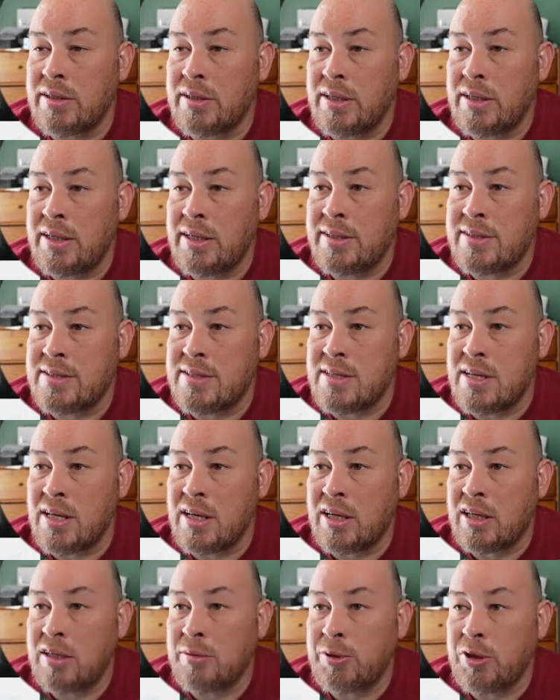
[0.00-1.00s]
That's
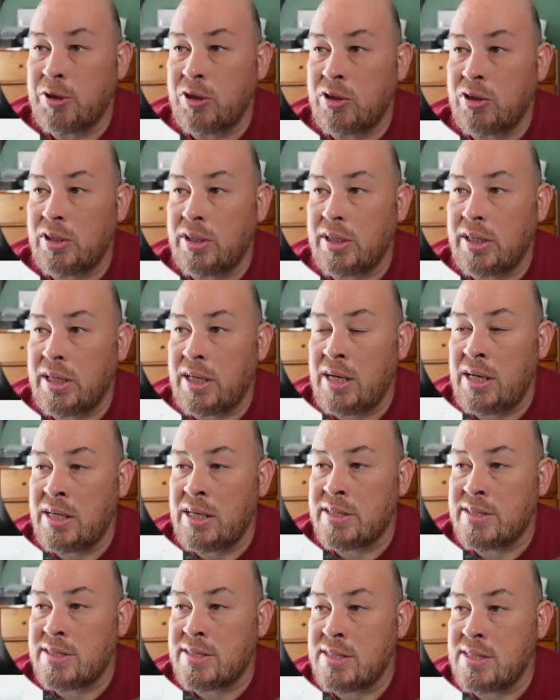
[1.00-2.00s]
not going to be good. I
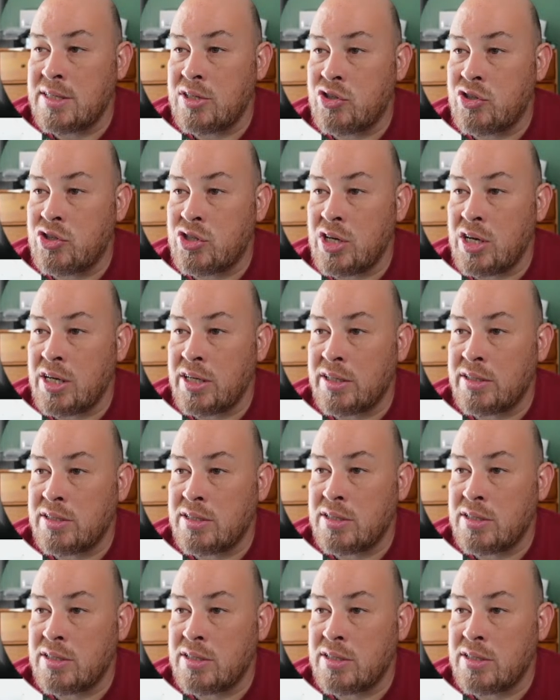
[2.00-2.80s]
cannot see the chat.